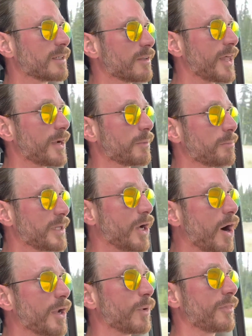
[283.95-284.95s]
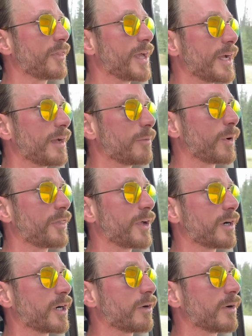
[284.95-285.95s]
that are beyond what their
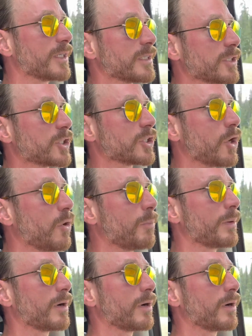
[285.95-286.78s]
current scope